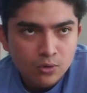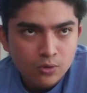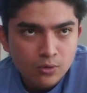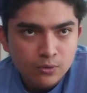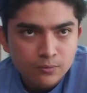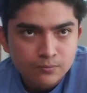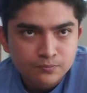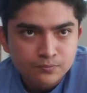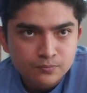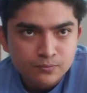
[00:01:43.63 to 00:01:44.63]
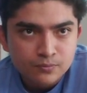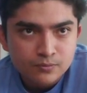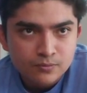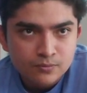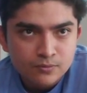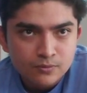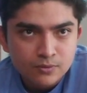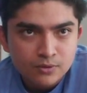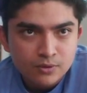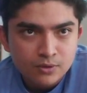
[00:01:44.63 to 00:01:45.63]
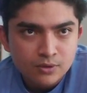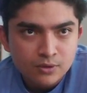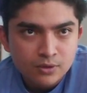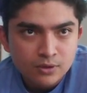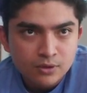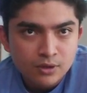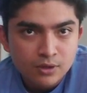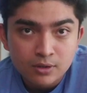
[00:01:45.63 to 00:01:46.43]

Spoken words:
No one is speaking in this clip.